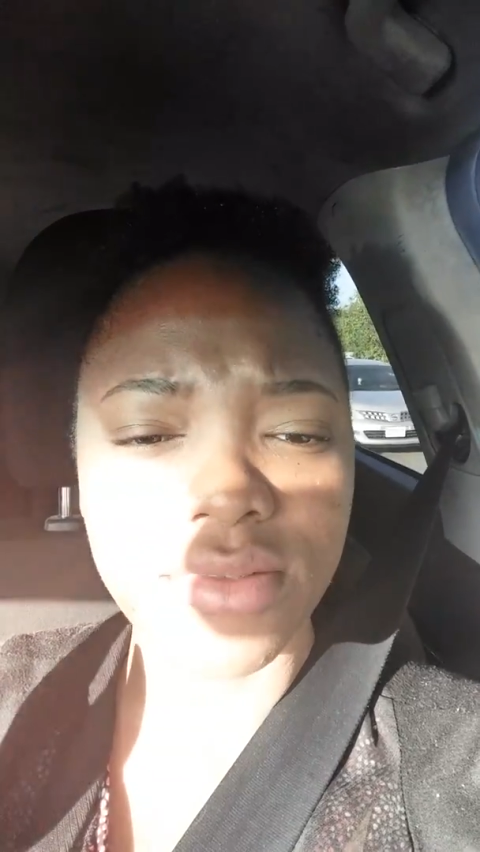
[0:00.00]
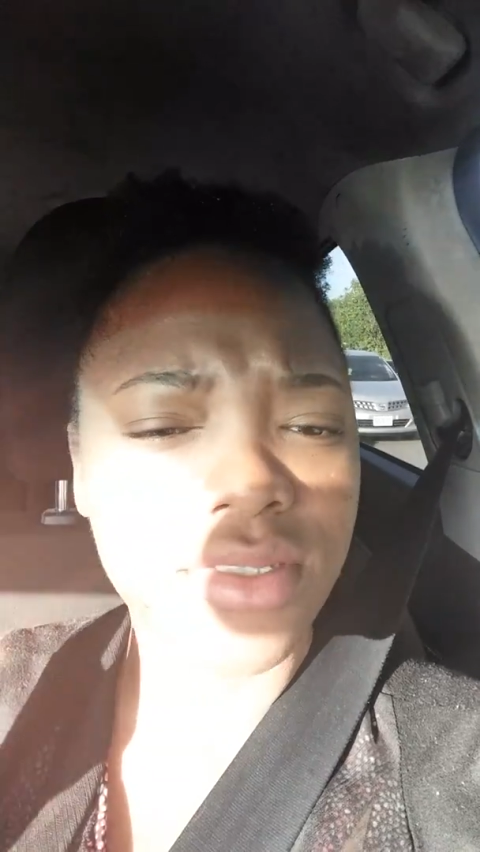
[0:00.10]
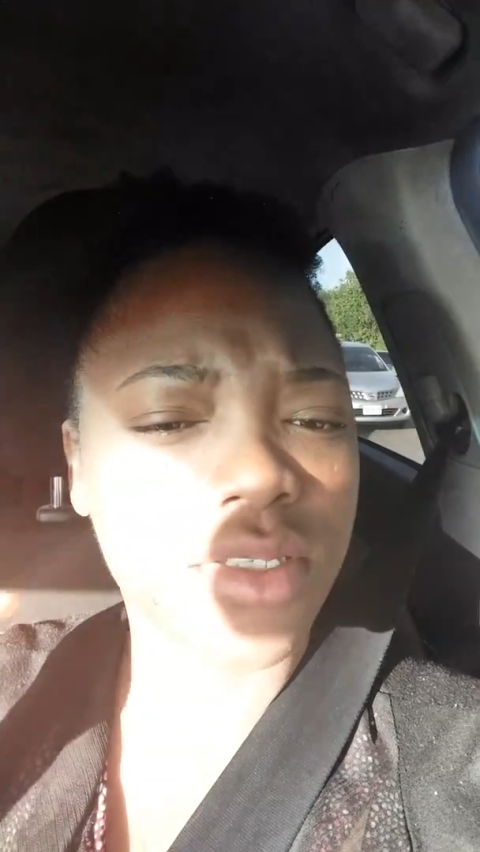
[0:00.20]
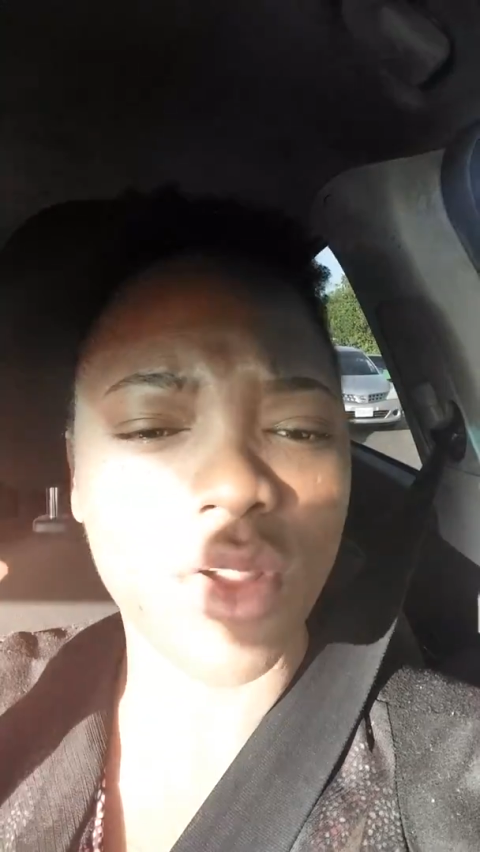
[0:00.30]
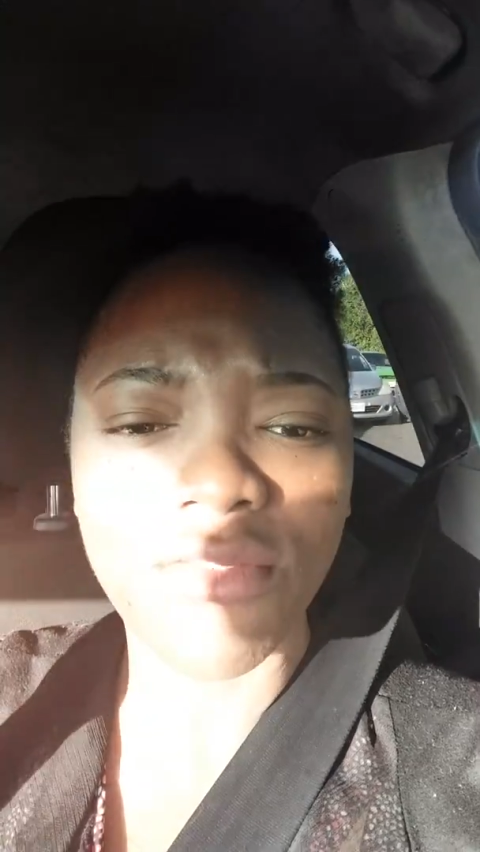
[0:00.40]

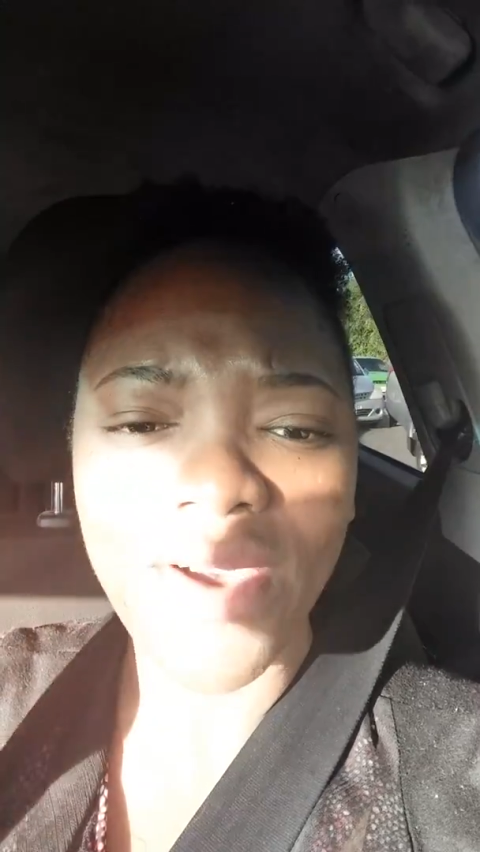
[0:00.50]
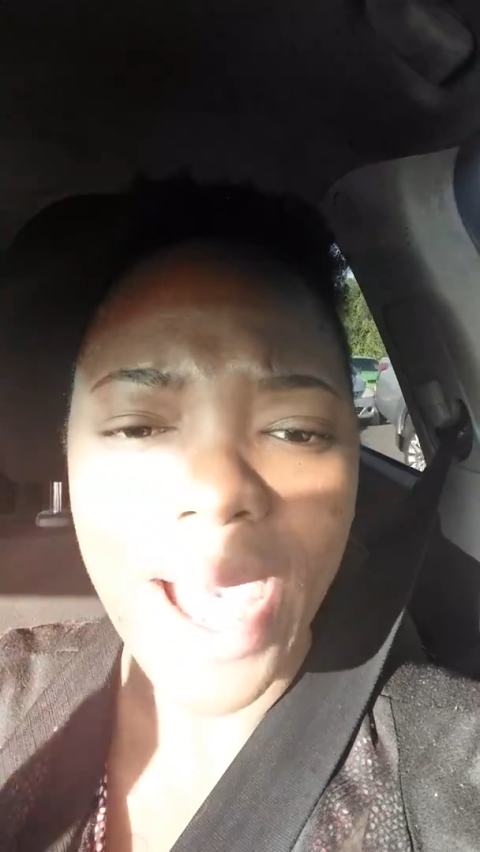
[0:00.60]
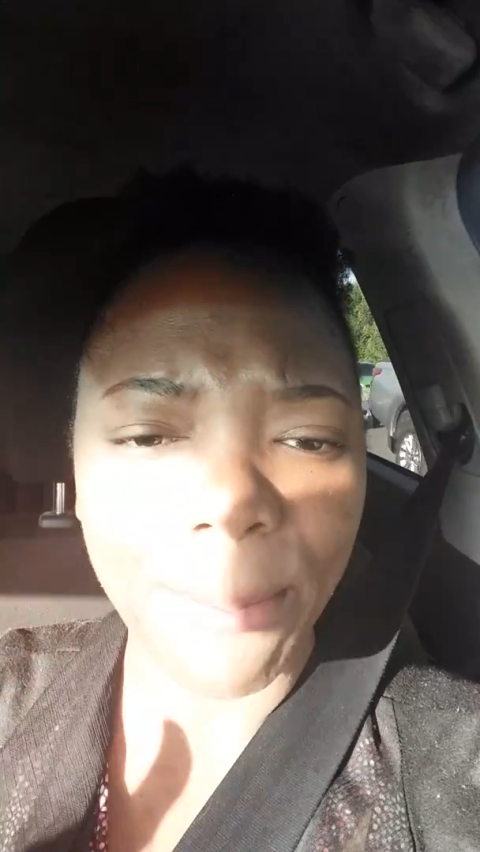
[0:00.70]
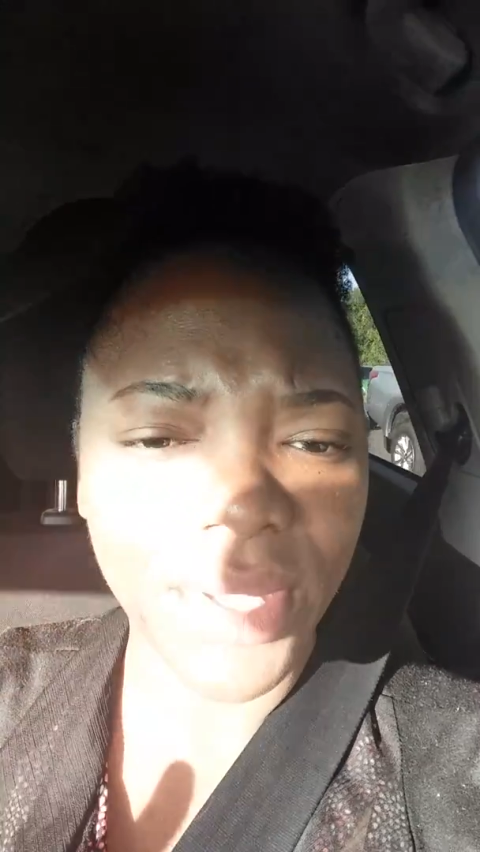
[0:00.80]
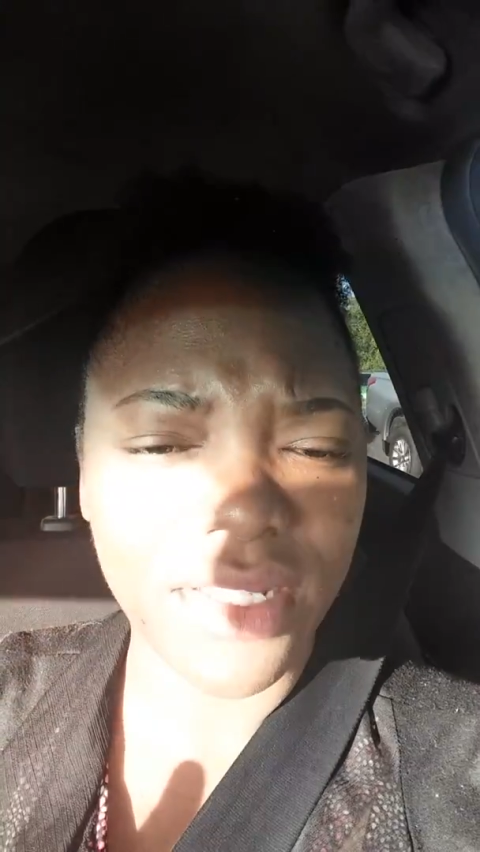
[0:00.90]
Stuff
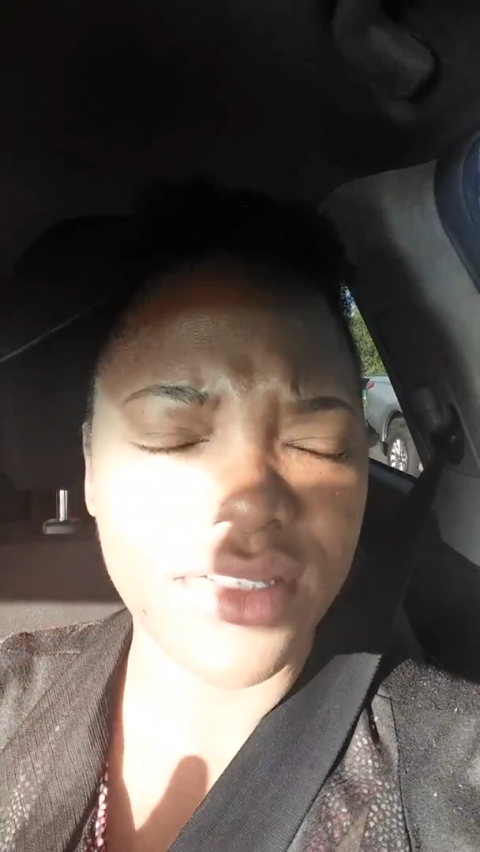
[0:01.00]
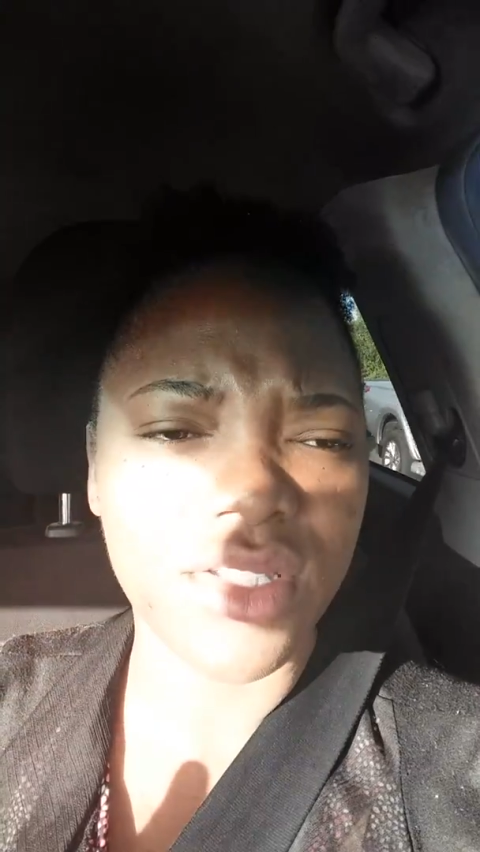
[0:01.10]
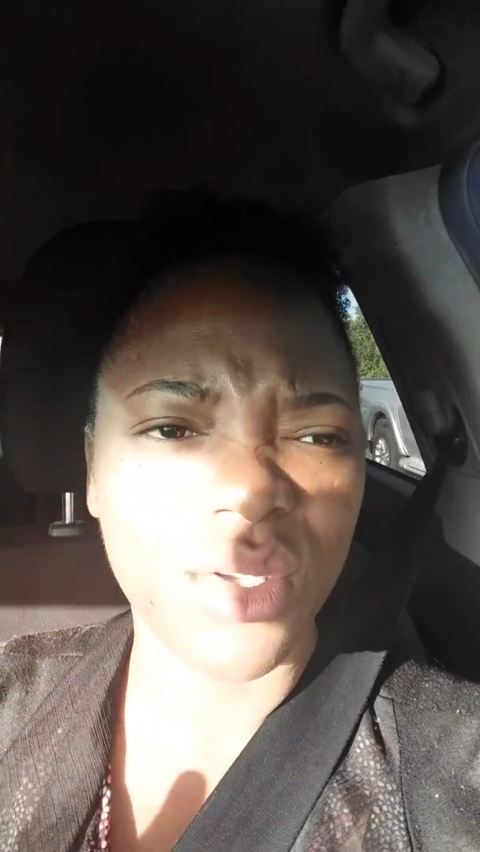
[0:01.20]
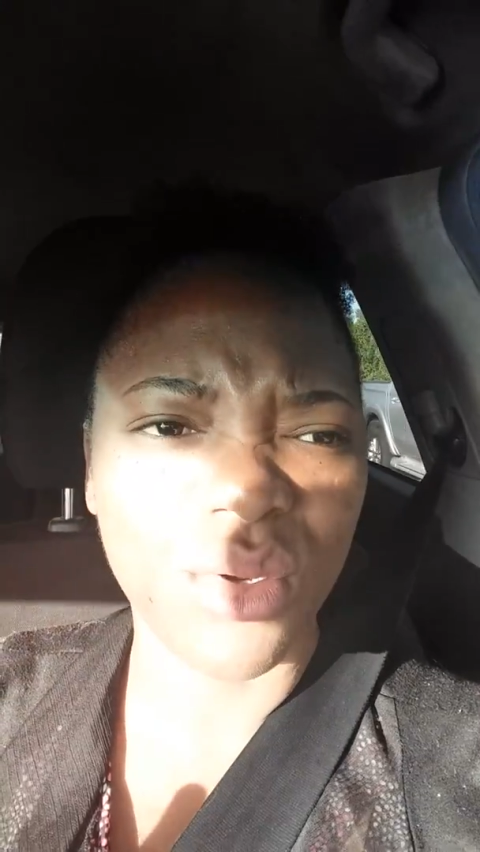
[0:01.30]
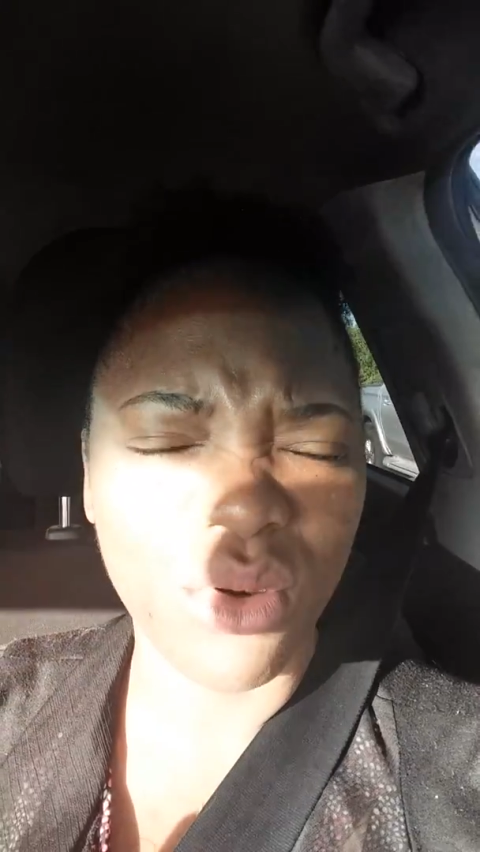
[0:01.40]
happens,
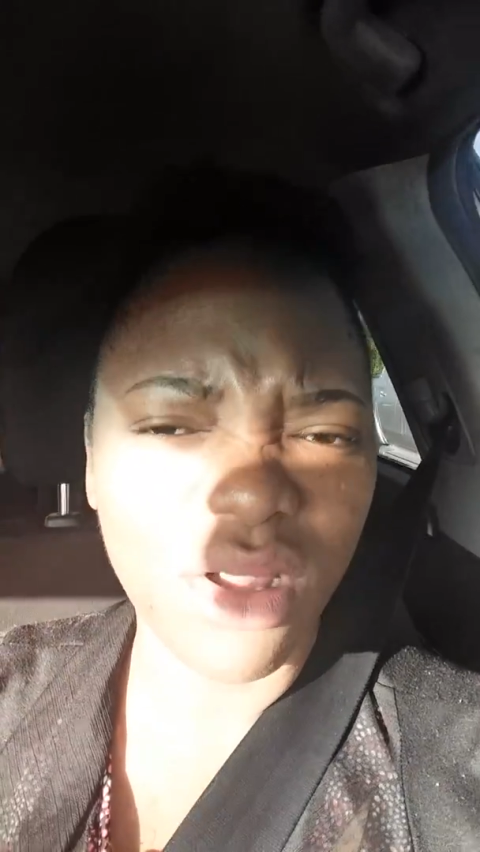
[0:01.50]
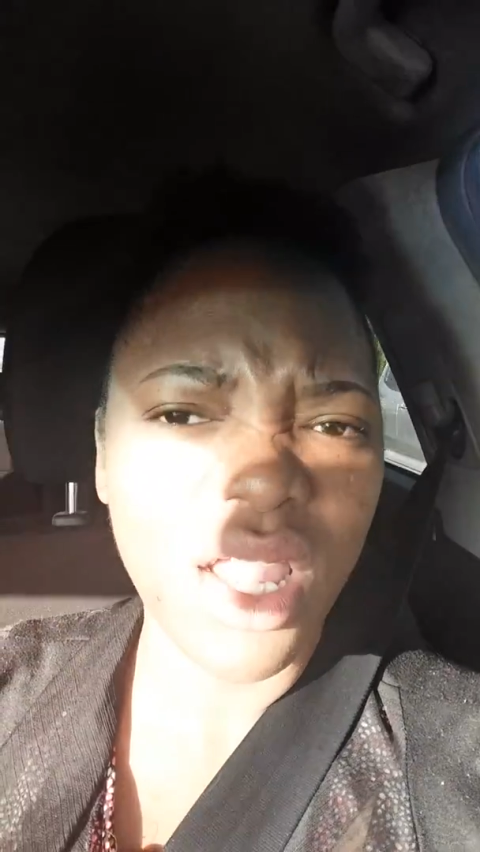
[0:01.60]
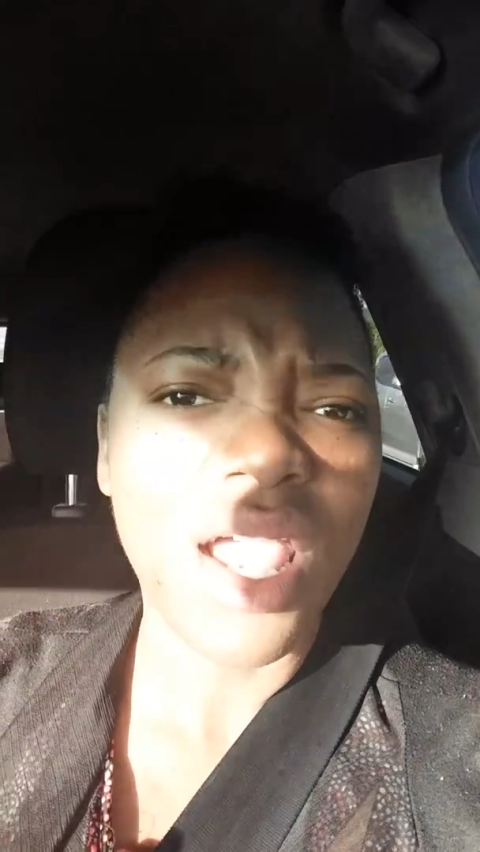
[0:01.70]
you know,